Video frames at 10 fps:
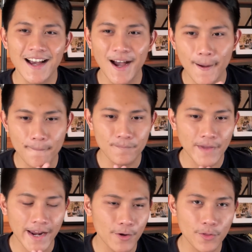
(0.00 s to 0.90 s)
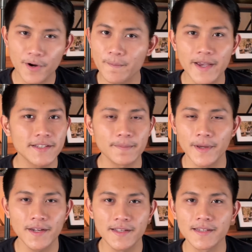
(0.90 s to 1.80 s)
I know there are mixed
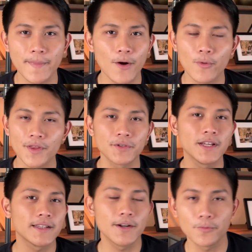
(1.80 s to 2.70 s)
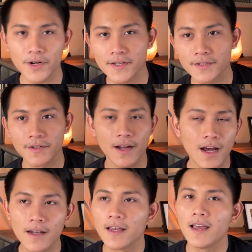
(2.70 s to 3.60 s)
opinions about whether LinkedIn works or
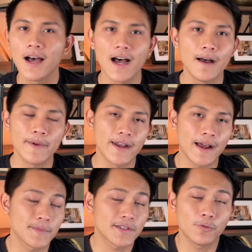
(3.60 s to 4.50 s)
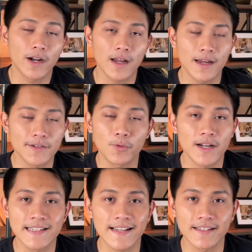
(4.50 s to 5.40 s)
not, and I just want
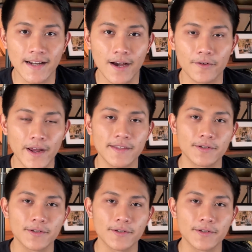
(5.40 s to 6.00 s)
to test it out, right?